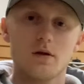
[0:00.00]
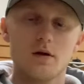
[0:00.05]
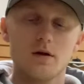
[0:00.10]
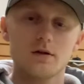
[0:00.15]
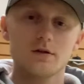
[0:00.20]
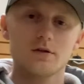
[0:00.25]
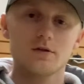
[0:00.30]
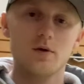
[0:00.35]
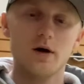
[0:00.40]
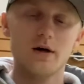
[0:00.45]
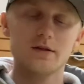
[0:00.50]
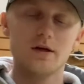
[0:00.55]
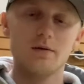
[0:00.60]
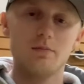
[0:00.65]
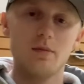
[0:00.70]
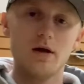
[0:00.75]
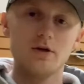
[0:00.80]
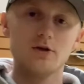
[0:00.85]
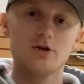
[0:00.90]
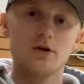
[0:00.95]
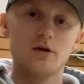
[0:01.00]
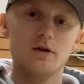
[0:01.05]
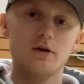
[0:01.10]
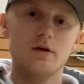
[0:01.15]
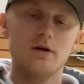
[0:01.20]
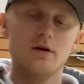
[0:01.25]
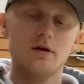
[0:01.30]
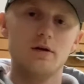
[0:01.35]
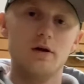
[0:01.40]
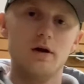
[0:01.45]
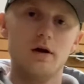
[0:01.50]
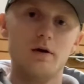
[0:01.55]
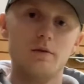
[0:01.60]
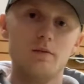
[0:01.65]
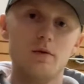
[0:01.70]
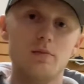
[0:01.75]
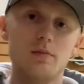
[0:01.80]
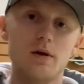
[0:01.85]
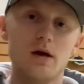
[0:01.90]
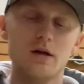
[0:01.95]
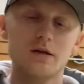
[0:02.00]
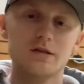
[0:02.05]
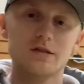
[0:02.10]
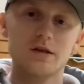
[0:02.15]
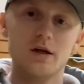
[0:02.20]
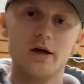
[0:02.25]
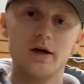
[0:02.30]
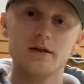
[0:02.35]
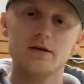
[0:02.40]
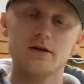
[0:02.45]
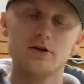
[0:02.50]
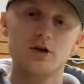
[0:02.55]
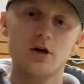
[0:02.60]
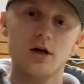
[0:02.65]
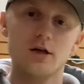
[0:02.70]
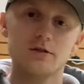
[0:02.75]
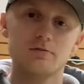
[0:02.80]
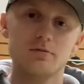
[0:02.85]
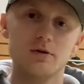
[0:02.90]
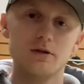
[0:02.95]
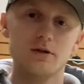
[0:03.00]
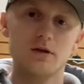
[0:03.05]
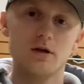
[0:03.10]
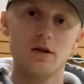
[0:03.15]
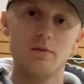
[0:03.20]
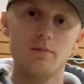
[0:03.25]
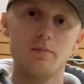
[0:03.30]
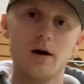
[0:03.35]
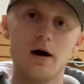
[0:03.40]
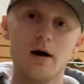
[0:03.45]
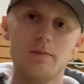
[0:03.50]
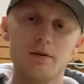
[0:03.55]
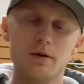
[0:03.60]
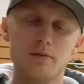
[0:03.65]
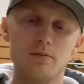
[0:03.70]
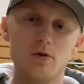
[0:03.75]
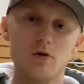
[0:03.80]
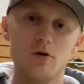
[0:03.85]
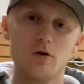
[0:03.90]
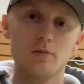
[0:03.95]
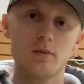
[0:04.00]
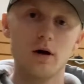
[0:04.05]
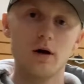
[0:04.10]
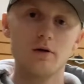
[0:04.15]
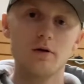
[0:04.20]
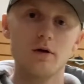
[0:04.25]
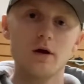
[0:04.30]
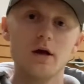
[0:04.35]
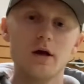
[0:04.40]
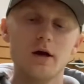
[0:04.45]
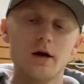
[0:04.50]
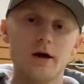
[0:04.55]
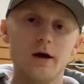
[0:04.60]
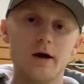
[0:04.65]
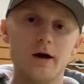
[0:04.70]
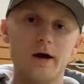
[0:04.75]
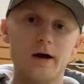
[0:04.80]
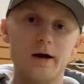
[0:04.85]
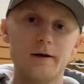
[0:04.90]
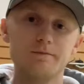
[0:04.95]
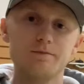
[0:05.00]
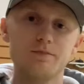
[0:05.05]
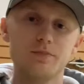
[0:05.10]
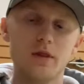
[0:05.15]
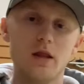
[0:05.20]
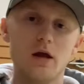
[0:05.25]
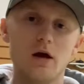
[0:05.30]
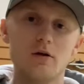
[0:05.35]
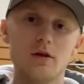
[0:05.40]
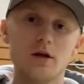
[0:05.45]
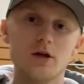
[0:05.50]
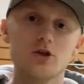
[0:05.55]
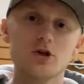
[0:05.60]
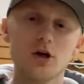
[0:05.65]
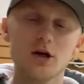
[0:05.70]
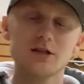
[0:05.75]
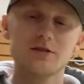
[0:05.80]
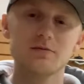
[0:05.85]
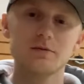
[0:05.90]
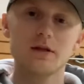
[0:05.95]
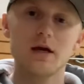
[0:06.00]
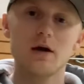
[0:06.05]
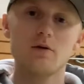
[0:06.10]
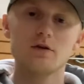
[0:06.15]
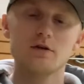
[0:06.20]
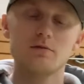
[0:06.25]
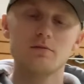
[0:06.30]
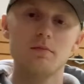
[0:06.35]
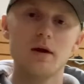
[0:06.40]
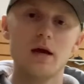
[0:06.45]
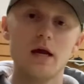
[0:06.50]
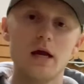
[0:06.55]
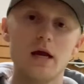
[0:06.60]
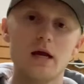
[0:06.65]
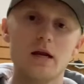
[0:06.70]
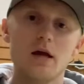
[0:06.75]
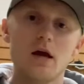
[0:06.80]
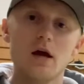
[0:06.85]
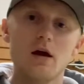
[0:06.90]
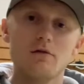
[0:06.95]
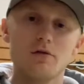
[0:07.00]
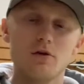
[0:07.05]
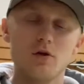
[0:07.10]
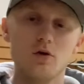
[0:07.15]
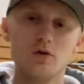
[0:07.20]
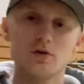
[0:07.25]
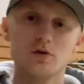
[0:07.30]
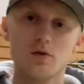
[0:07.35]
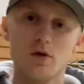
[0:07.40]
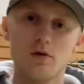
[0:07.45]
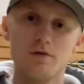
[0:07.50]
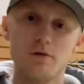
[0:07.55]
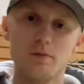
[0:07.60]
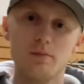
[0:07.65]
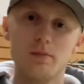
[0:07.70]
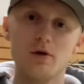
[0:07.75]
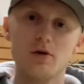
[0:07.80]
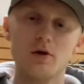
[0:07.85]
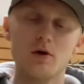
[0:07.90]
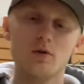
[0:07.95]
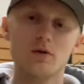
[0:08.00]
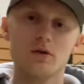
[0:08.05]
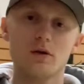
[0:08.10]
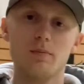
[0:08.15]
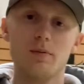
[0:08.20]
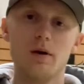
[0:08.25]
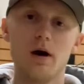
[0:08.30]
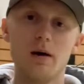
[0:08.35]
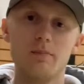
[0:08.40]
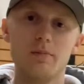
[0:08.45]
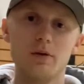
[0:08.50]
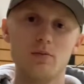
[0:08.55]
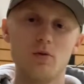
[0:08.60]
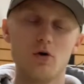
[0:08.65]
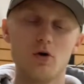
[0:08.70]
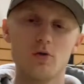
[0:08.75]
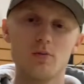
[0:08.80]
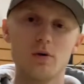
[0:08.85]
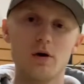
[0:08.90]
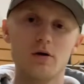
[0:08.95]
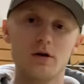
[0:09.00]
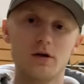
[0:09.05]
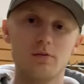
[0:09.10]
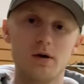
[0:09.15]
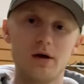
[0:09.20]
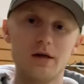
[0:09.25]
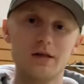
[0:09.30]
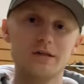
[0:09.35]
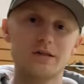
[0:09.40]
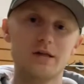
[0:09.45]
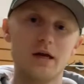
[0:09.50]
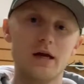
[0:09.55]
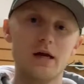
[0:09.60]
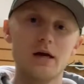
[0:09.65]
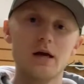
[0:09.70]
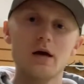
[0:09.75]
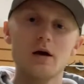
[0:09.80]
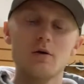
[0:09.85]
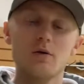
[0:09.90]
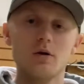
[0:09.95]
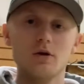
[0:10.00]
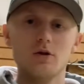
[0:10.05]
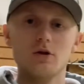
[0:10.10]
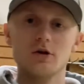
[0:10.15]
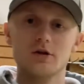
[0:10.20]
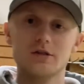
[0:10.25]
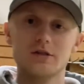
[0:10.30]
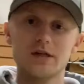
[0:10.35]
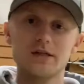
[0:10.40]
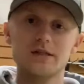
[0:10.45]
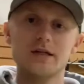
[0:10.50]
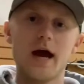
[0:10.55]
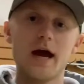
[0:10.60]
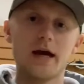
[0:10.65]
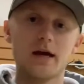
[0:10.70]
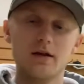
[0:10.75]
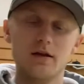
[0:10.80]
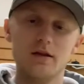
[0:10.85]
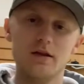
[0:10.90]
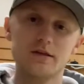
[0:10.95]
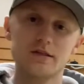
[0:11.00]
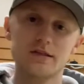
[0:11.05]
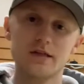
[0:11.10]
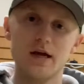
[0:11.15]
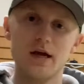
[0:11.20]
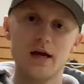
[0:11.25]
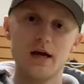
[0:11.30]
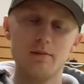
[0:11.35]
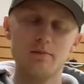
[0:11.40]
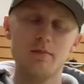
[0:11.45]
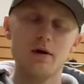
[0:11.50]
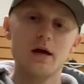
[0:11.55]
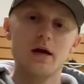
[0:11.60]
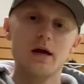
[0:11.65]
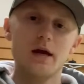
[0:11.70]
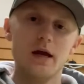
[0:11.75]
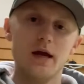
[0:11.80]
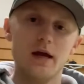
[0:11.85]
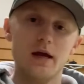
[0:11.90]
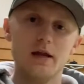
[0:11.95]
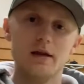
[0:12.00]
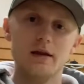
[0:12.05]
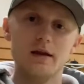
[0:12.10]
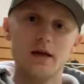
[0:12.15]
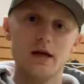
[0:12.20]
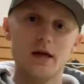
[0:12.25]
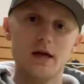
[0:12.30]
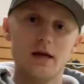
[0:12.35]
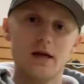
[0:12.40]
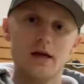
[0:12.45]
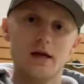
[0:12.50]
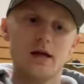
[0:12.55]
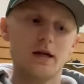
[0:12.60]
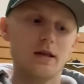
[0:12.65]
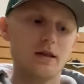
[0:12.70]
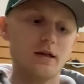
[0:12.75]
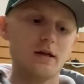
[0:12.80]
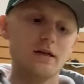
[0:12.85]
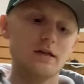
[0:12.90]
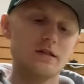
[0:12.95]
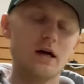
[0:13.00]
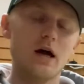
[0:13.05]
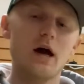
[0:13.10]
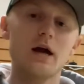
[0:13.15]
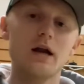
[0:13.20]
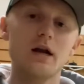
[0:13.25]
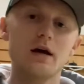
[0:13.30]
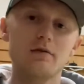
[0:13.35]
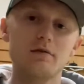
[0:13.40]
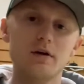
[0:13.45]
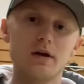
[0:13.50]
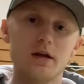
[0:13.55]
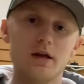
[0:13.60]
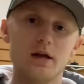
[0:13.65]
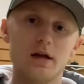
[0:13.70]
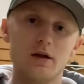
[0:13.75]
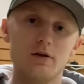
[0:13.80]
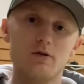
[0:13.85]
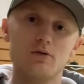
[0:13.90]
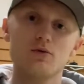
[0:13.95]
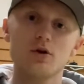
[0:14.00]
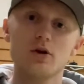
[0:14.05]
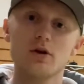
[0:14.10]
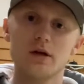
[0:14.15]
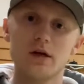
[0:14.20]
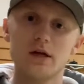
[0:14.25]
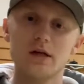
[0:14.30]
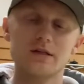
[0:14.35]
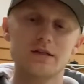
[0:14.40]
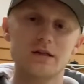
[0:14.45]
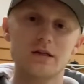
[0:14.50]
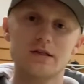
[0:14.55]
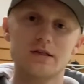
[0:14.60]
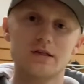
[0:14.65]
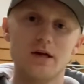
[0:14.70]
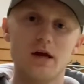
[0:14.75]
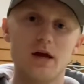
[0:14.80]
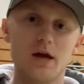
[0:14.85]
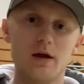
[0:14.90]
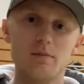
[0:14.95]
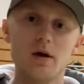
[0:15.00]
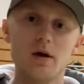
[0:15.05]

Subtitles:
So as I mentioned, we made a slight adjustment to the pop-in motor mount. Now the adjustment that was made, for those who are familiar with the pop-in motor mount, you might say, well, it looks exactly the same. And in the design of it, it really is the same.